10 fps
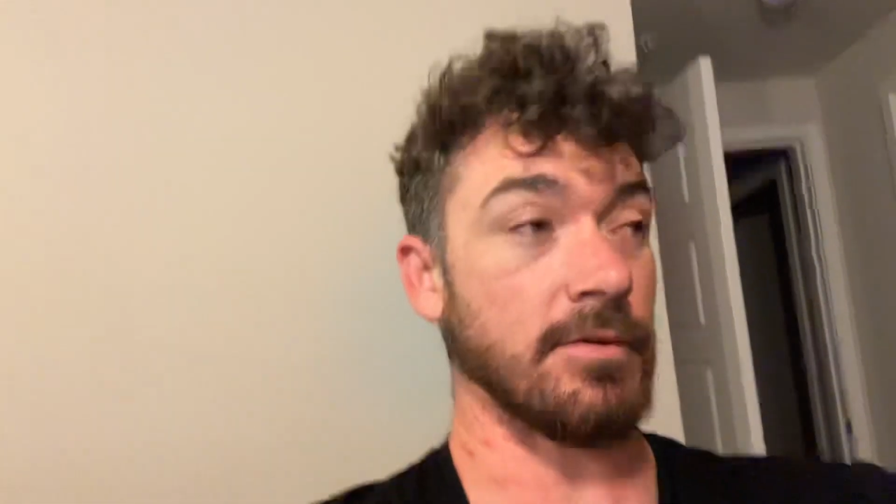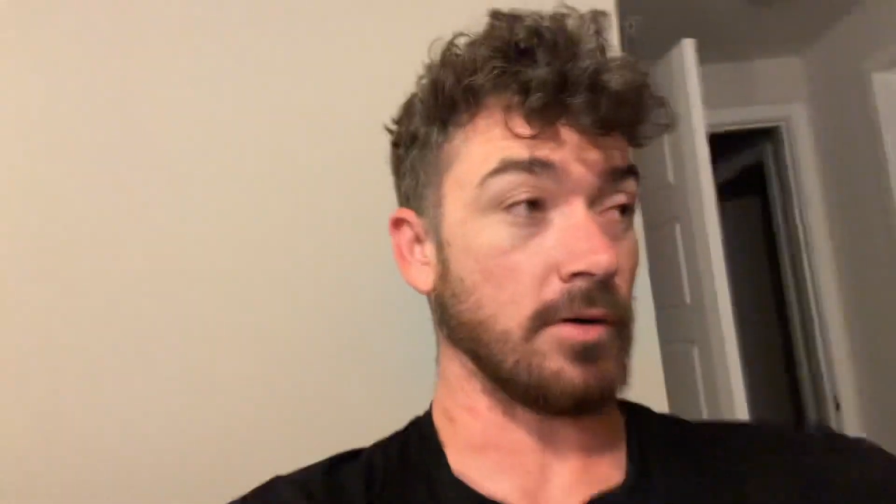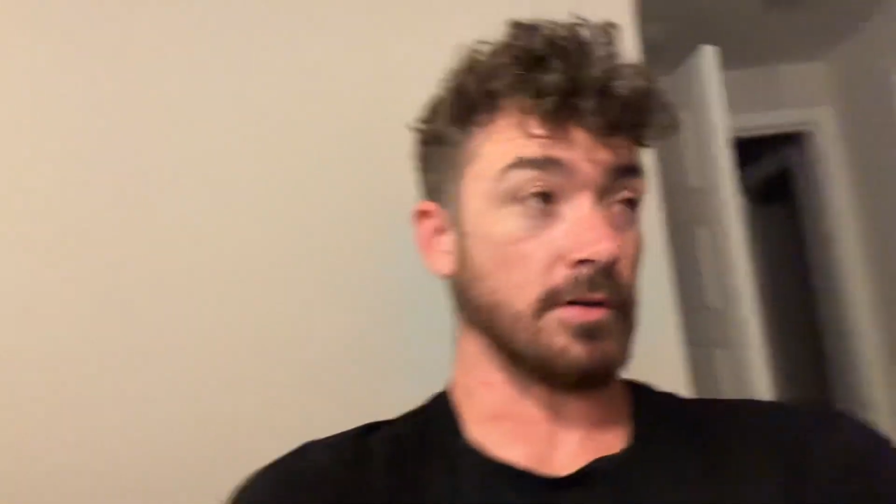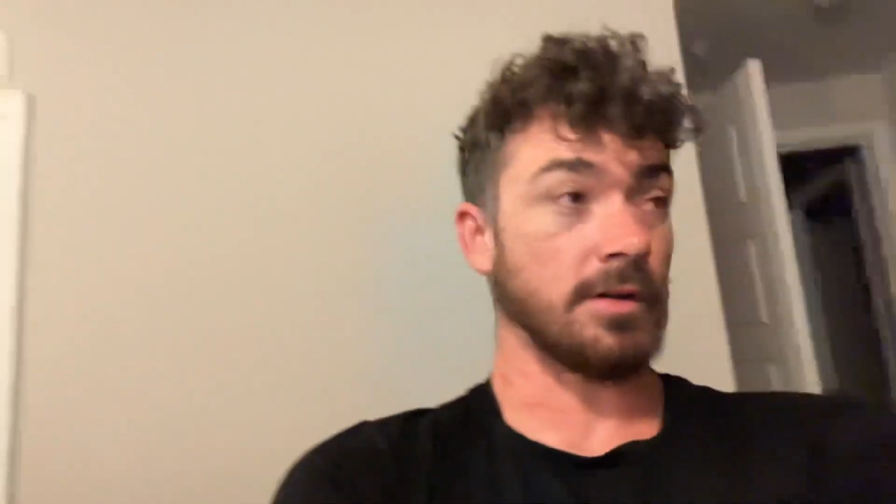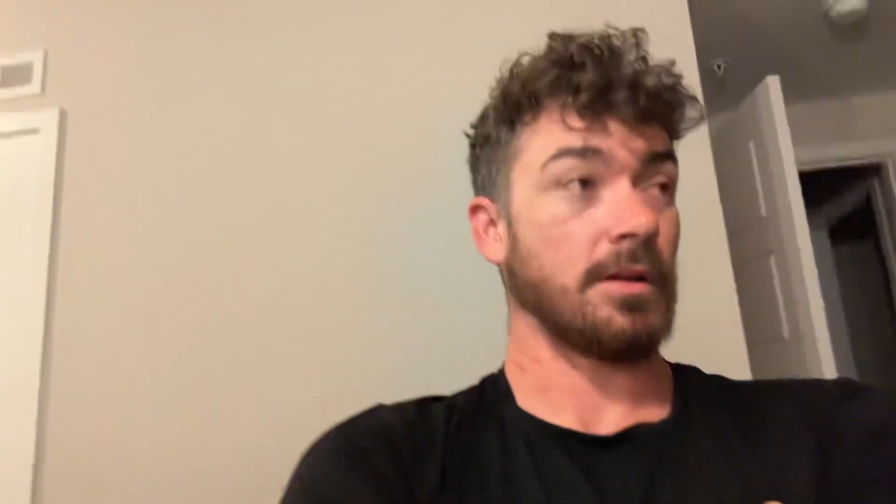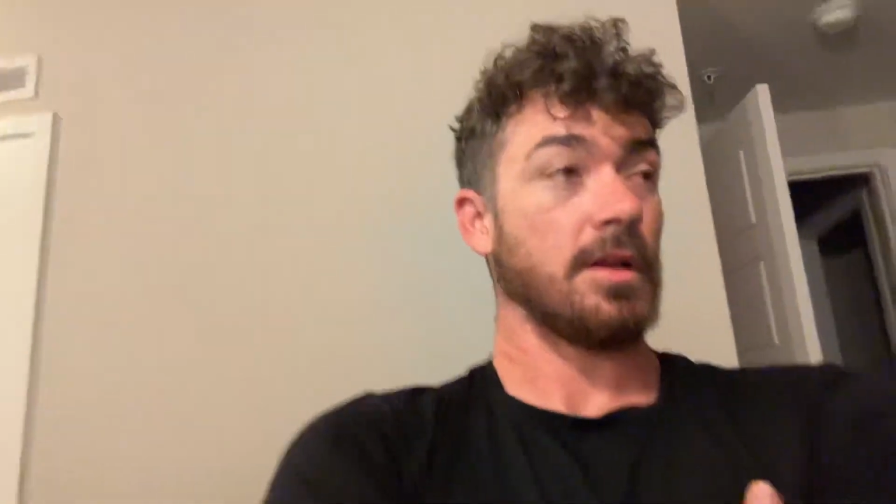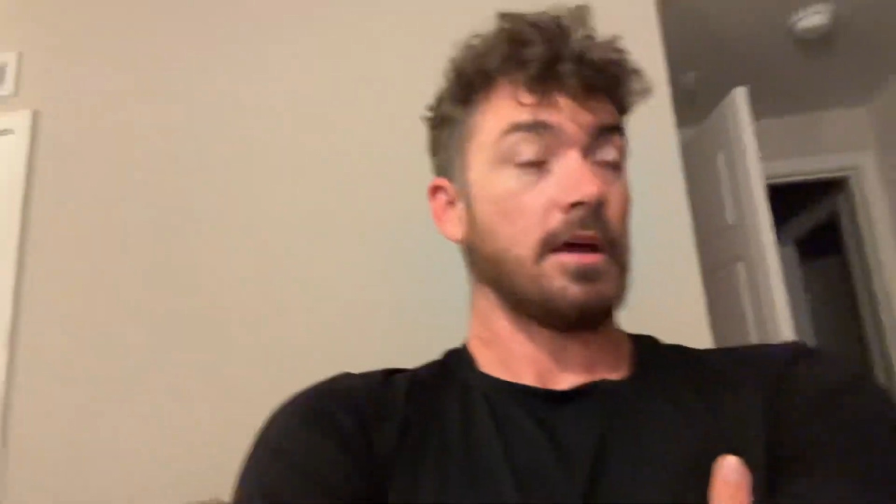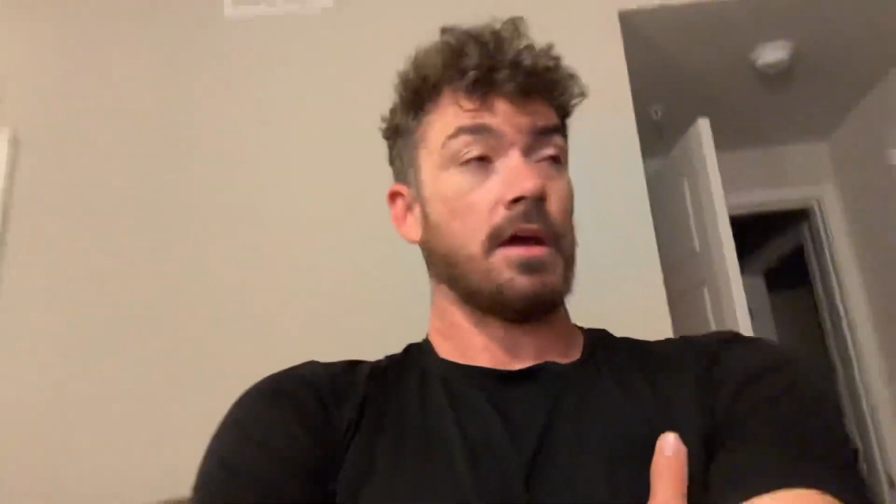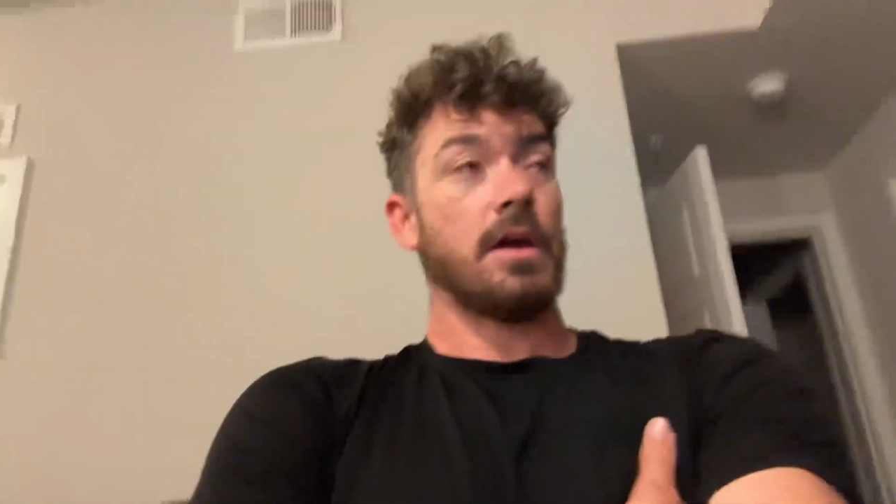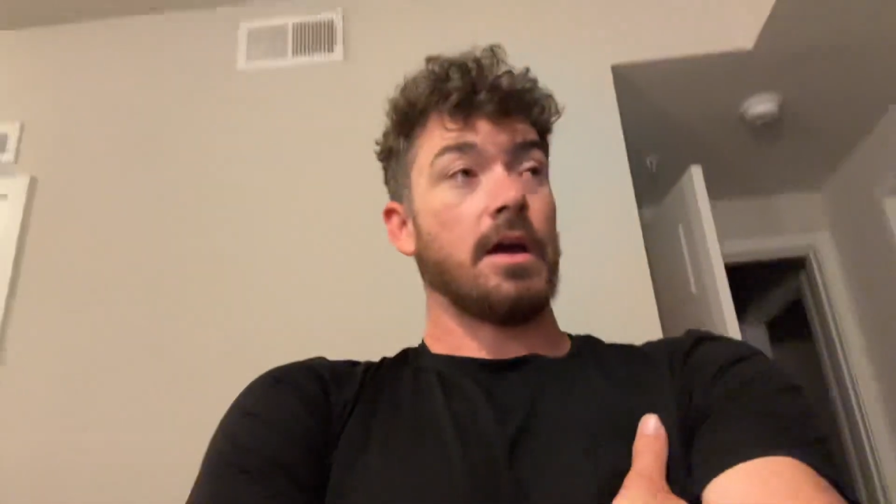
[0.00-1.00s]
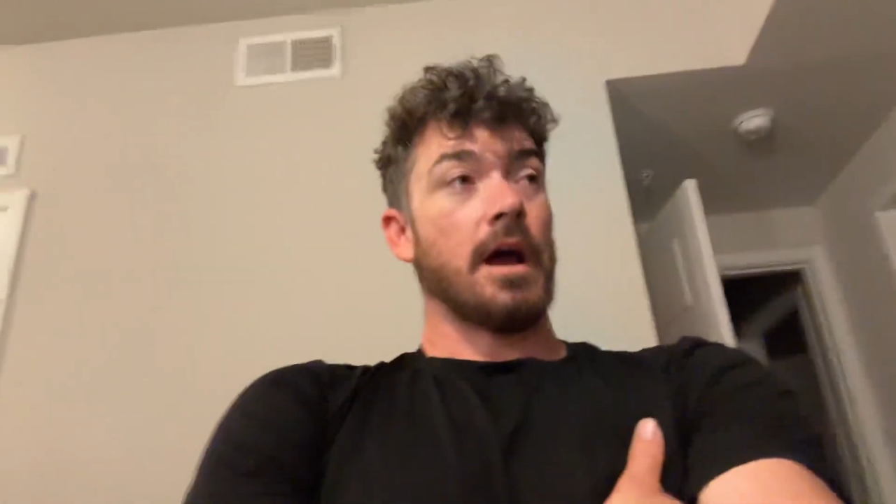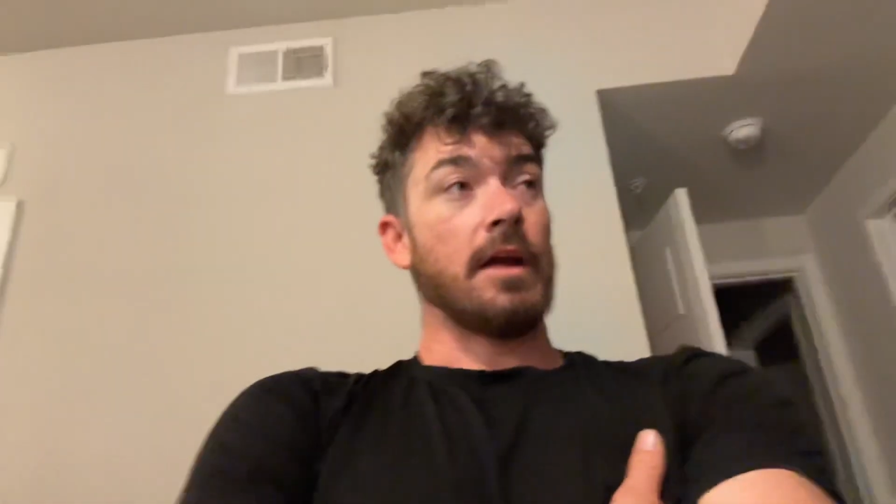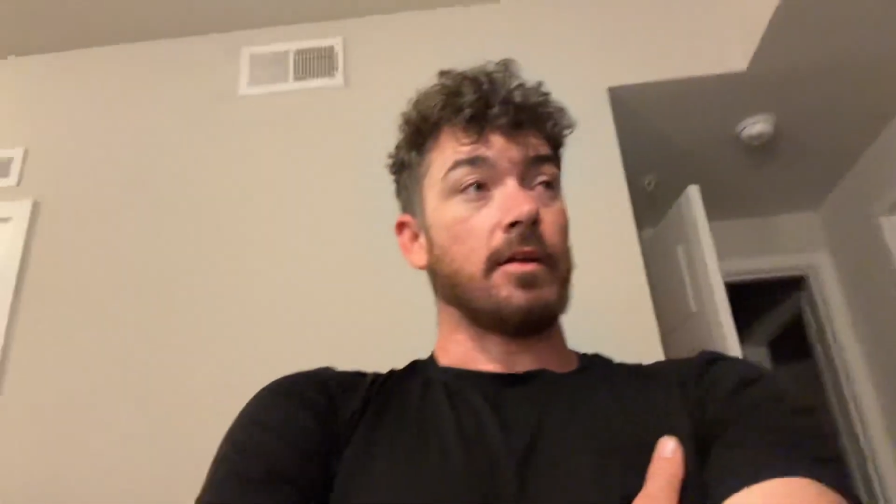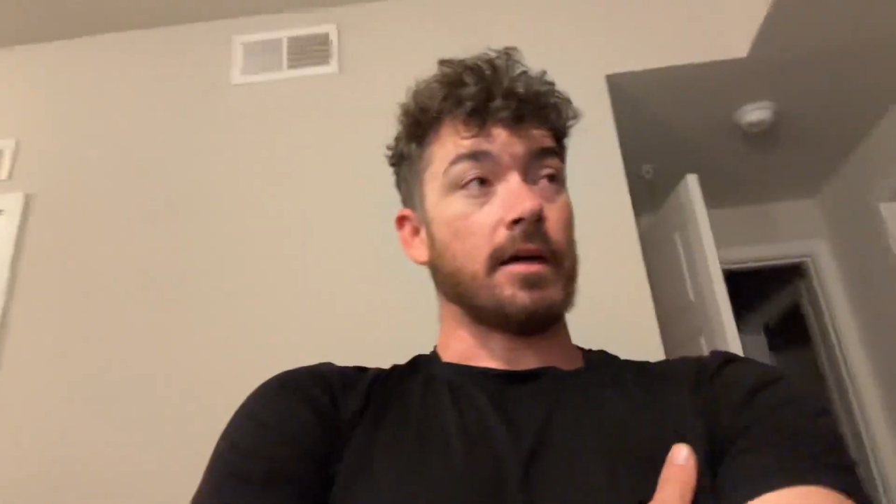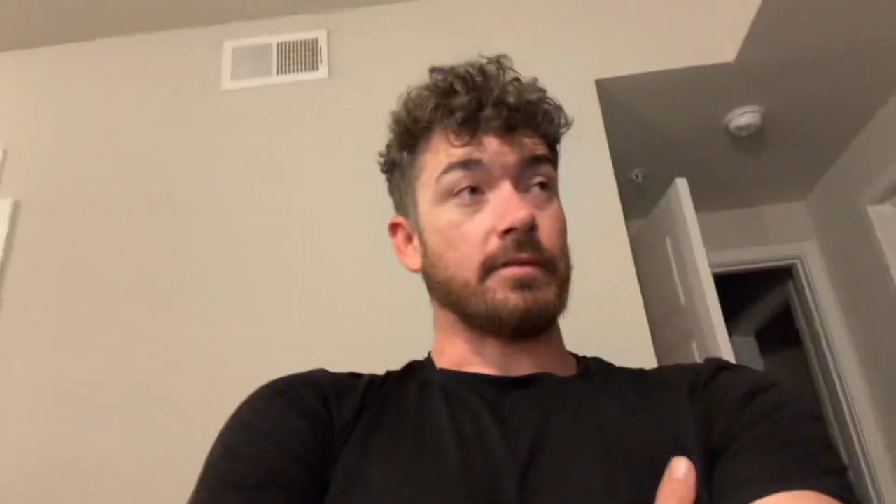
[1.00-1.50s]

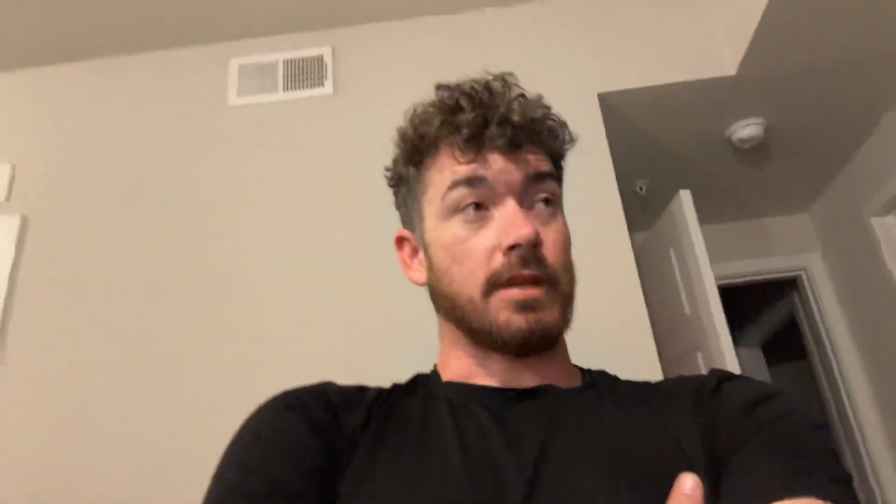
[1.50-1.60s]
a